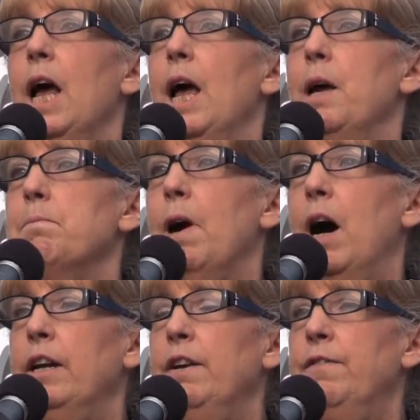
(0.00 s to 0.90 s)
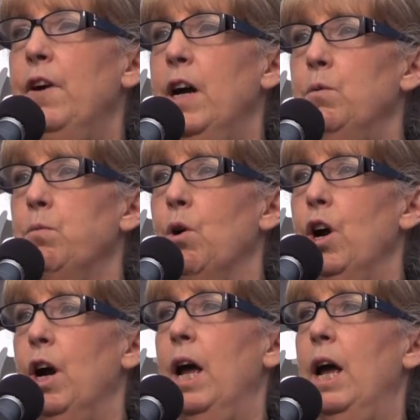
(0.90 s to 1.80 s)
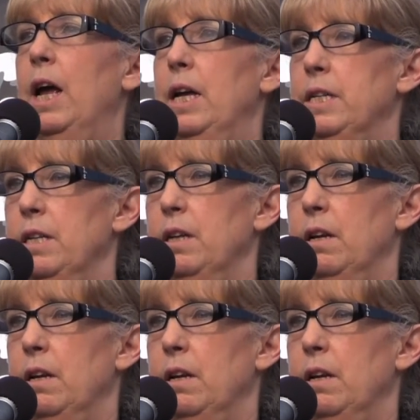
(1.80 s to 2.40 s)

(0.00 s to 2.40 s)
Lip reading: a modified warhead